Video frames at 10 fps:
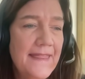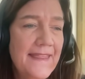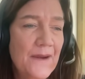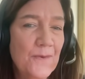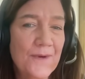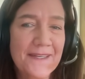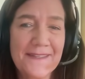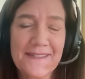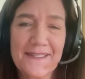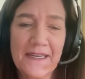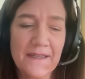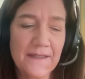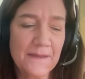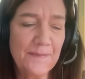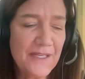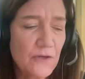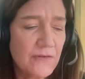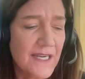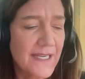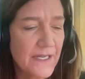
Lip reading: there was a big cry,